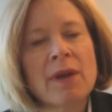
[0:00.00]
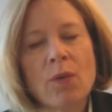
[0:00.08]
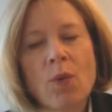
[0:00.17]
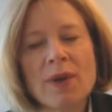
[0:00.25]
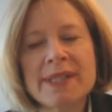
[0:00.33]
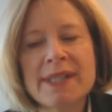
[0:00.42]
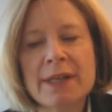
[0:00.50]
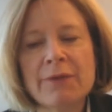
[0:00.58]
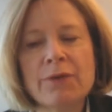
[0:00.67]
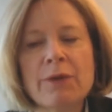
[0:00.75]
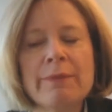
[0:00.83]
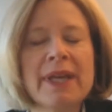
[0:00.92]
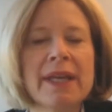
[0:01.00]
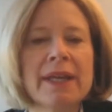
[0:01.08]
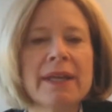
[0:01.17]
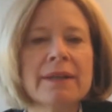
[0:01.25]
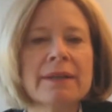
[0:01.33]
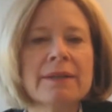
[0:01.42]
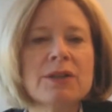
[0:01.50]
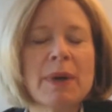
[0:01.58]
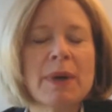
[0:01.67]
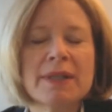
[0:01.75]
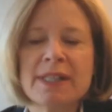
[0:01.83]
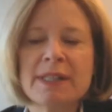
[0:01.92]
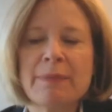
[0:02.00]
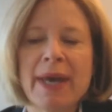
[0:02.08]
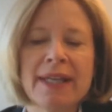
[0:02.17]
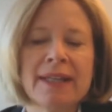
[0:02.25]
what's in it for me to participate